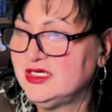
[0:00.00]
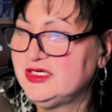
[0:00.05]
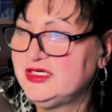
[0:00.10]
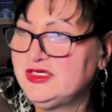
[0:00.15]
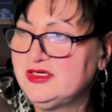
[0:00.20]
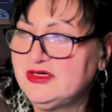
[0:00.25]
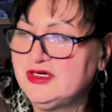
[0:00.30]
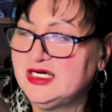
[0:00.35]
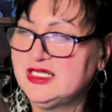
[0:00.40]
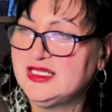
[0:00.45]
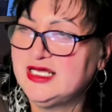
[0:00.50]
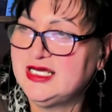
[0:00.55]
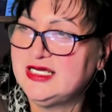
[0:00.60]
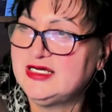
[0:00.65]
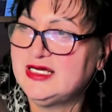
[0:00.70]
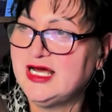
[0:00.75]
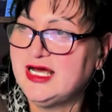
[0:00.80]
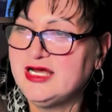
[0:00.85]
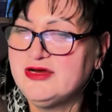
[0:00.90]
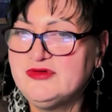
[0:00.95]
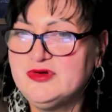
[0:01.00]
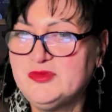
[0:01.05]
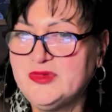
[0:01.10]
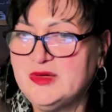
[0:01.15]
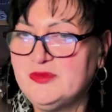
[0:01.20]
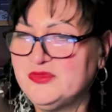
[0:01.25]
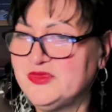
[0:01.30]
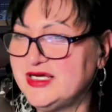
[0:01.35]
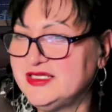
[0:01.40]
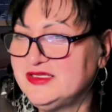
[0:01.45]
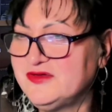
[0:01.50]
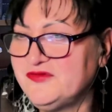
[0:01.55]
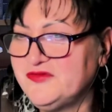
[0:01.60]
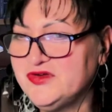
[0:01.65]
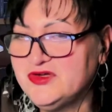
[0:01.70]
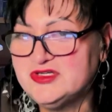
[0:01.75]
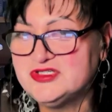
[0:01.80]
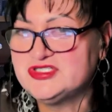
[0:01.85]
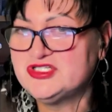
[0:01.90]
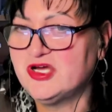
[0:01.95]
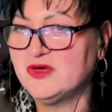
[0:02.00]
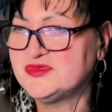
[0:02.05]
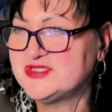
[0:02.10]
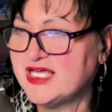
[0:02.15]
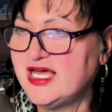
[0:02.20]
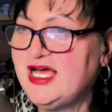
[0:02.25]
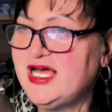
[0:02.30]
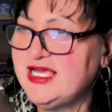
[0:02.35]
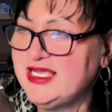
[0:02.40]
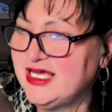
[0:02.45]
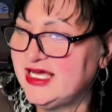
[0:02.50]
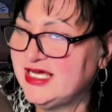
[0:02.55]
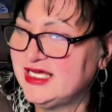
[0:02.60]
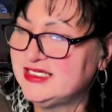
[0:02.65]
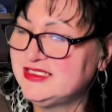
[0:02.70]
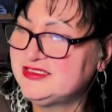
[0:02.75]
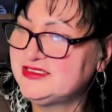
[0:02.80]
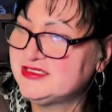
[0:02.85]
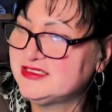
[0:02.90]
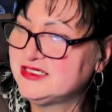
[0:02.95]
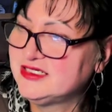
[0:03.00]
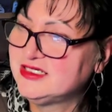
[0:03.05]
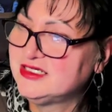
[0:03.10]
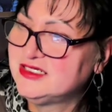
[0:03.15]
like, I remember, like, the first jobs I had,